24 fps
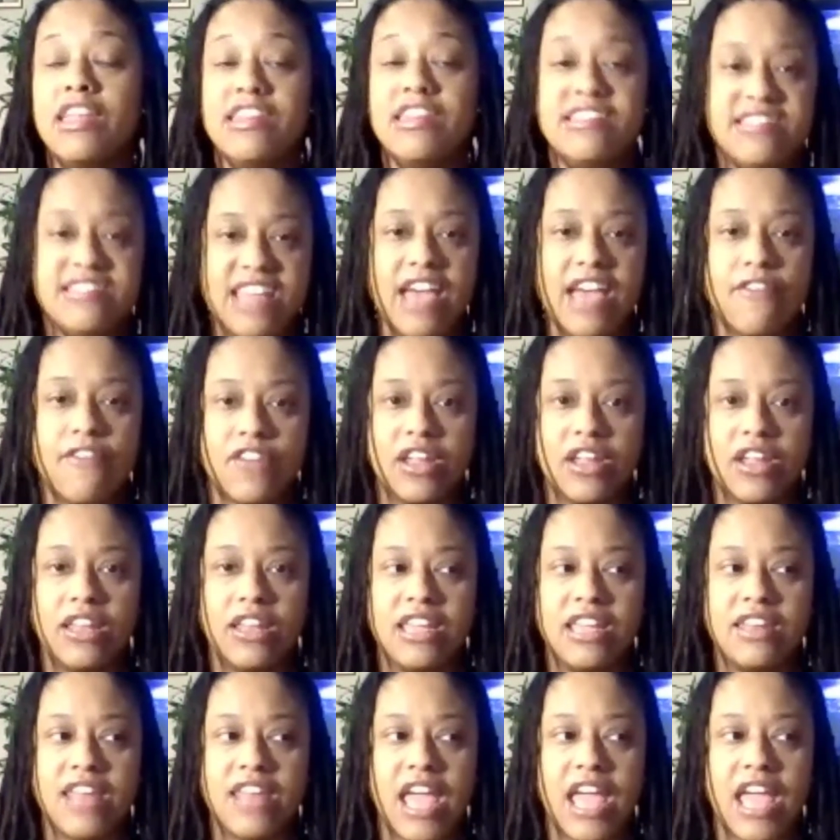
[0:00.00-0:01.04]

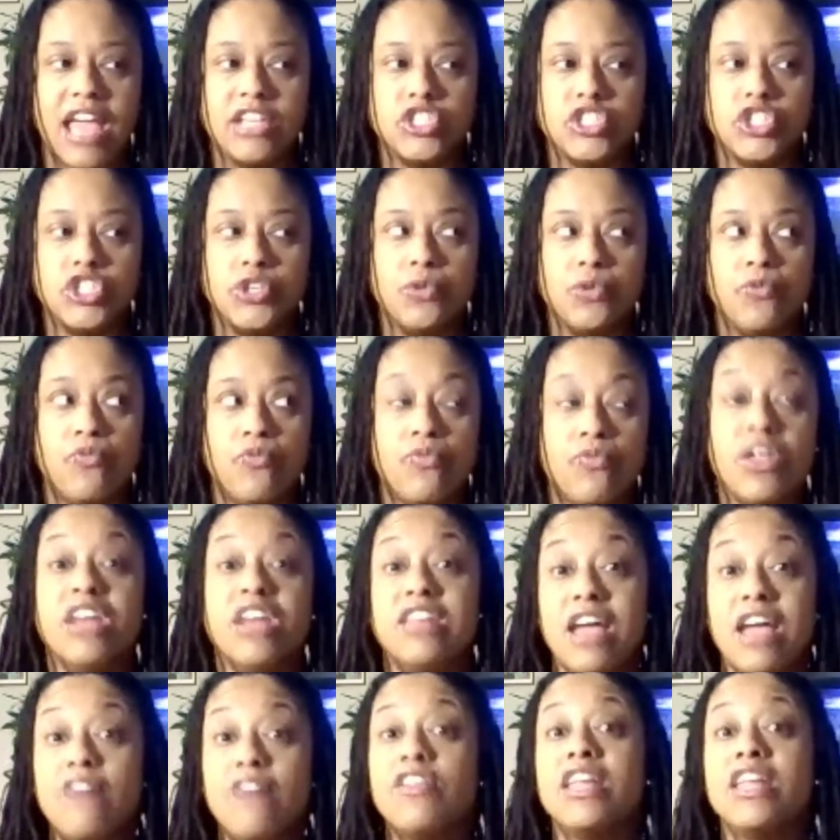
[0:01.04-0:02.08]
Definitely a dad shoe.
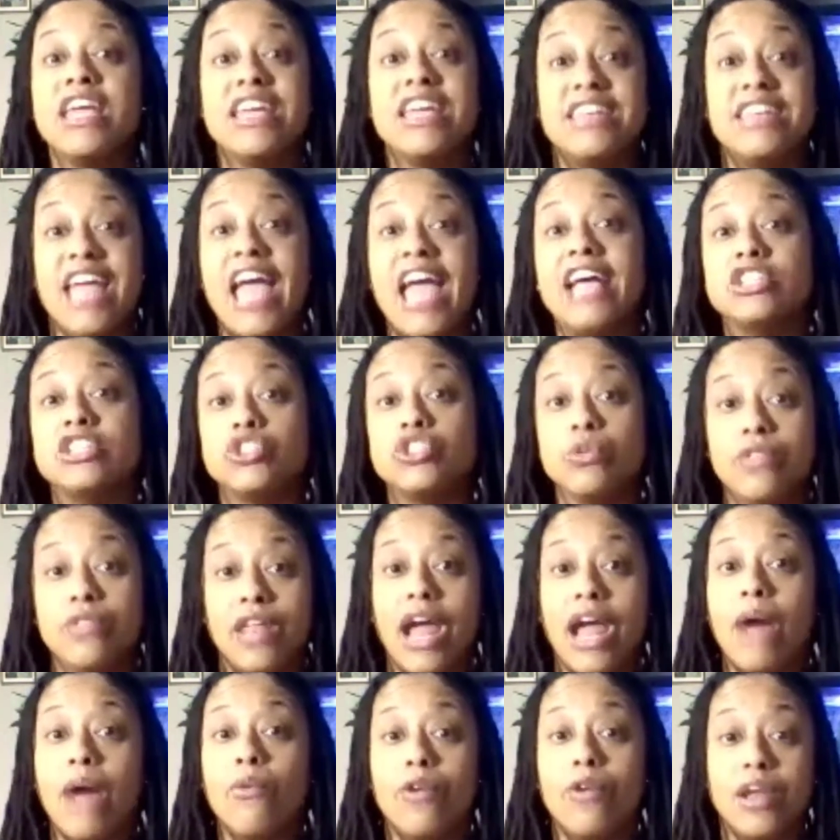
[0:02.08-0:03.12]
Definitely a dad shoe that
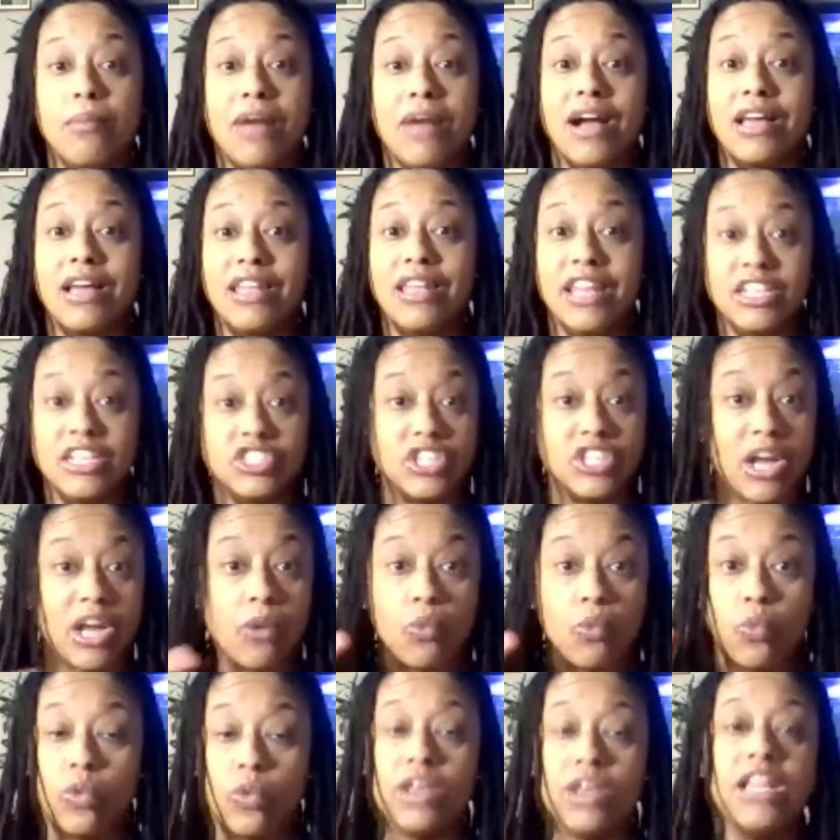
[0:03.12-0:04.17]
I want in my collection.
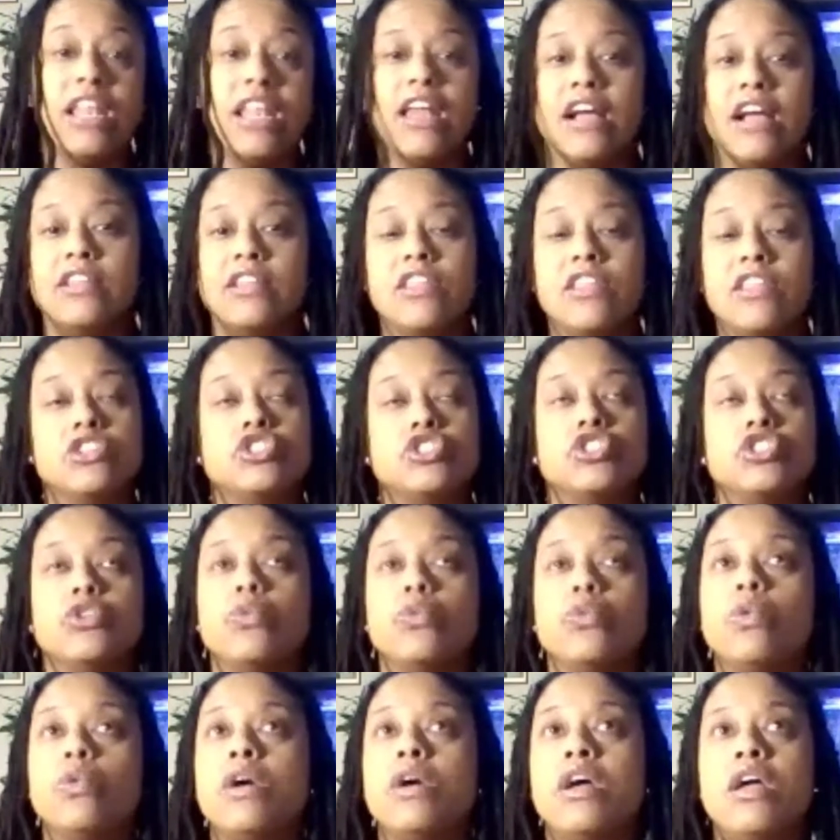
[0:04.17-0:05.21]
I really like this
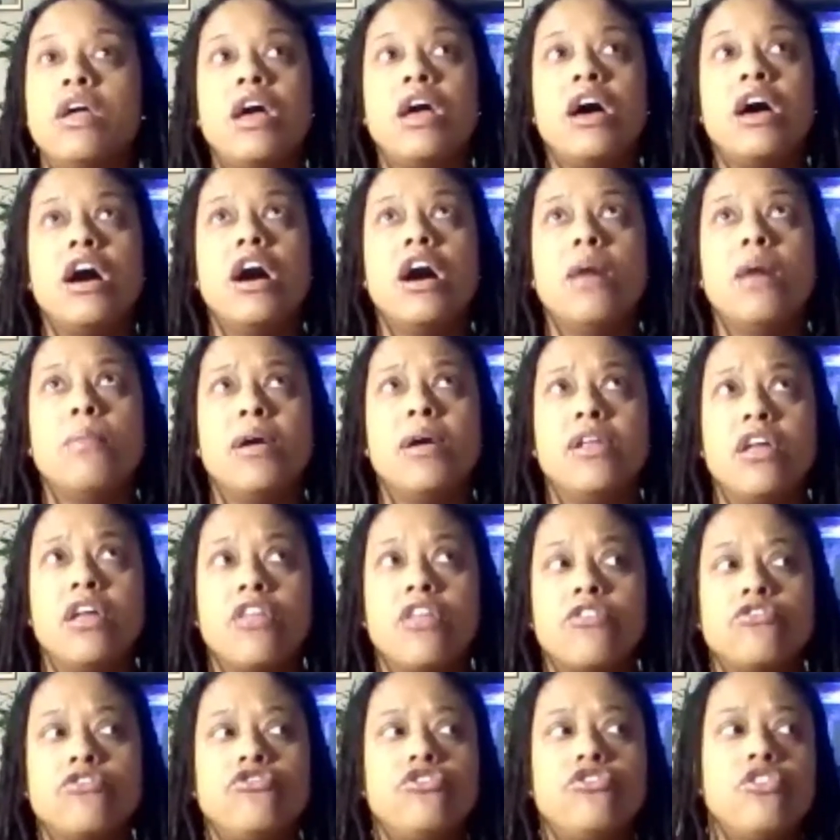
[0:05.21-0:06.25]
shoe.
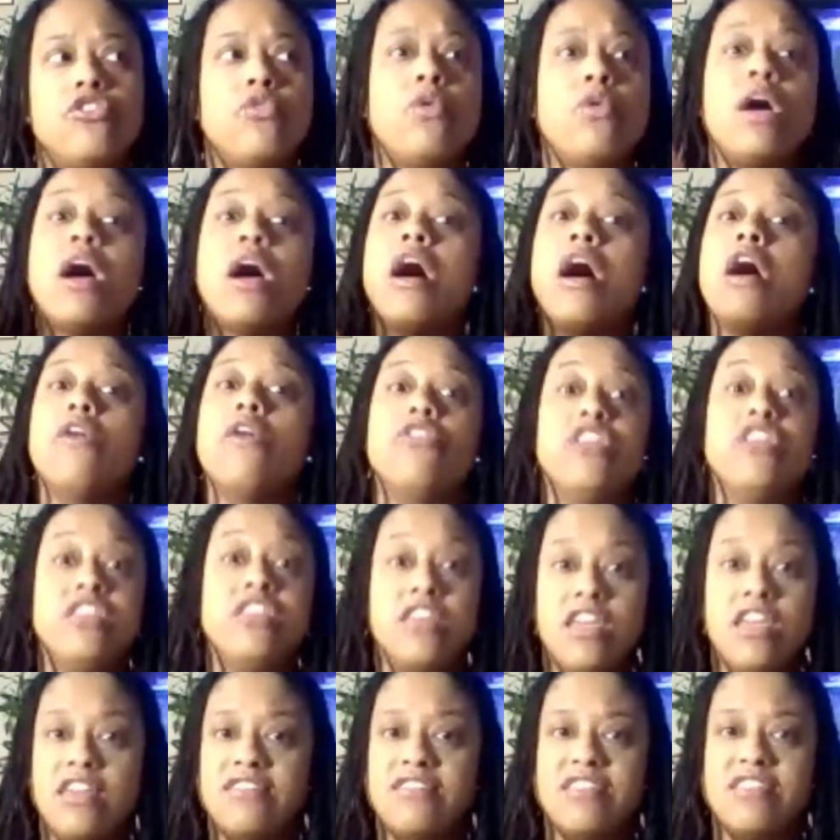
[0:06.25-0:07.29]
Another shoe, the
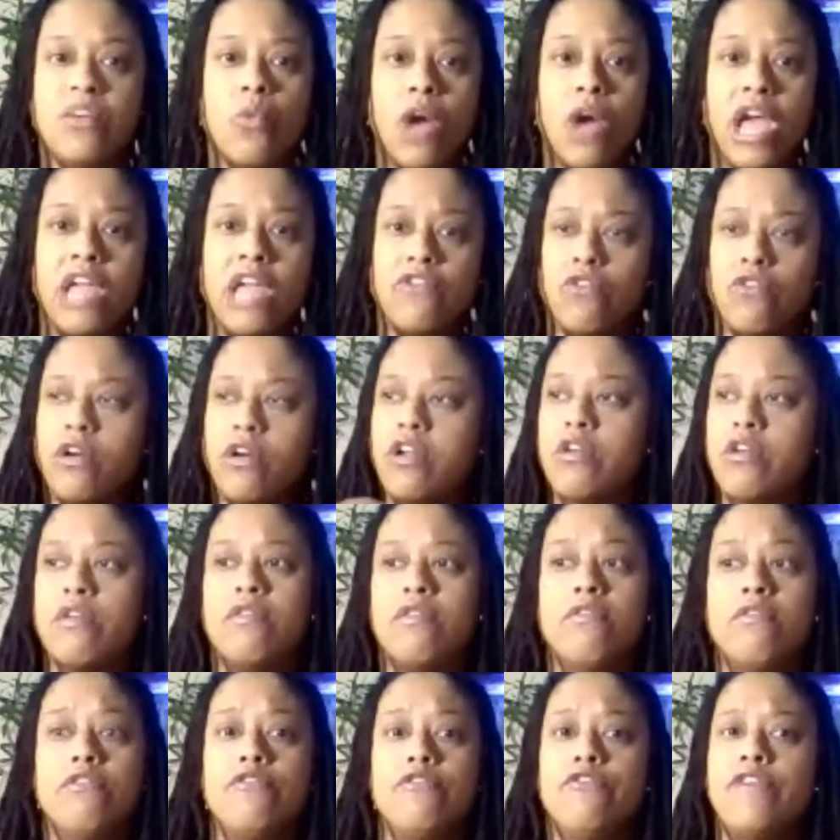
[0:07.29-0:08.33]
Yeezy Wave Runner.
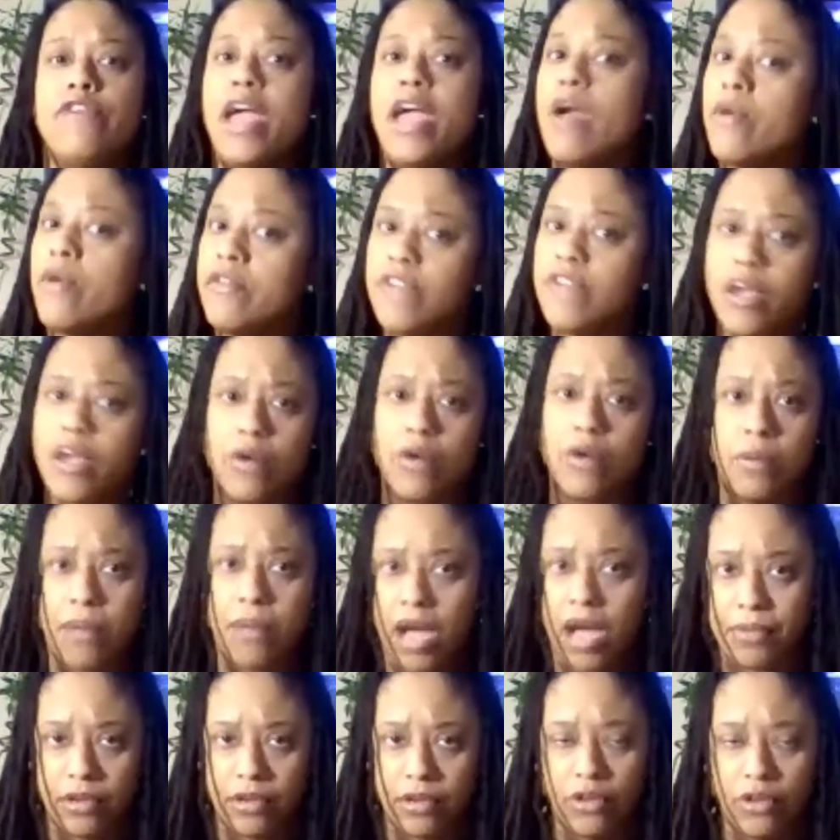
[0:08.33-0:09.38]
Very
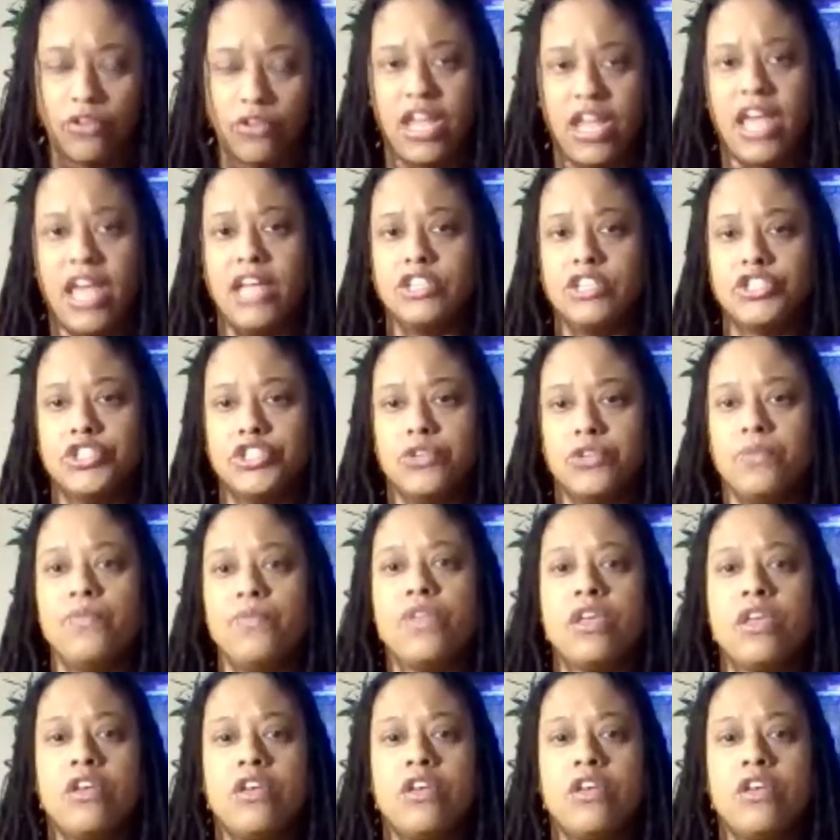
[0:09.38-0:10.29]
popular dad shoe.